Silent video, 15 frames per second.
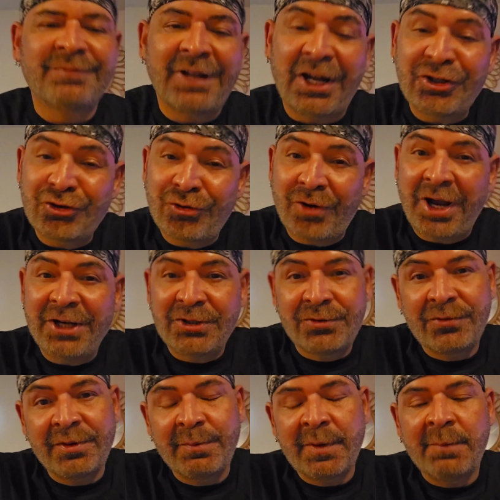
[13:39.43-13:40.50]
I try
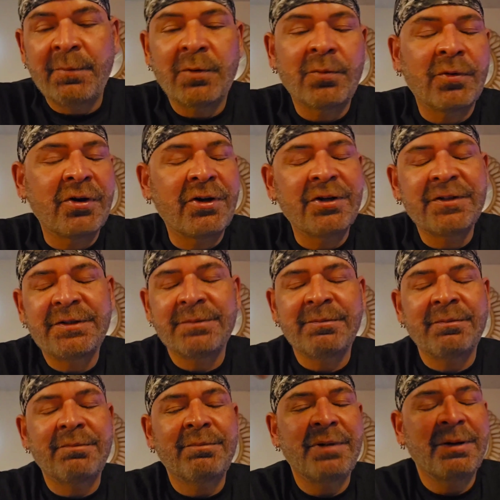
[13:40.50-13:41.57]
to remember words,
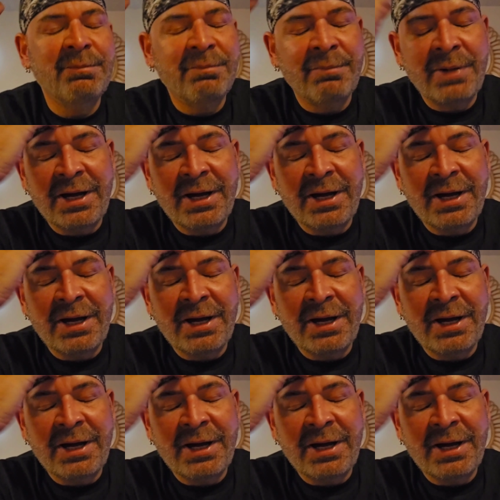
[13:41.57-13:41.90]
but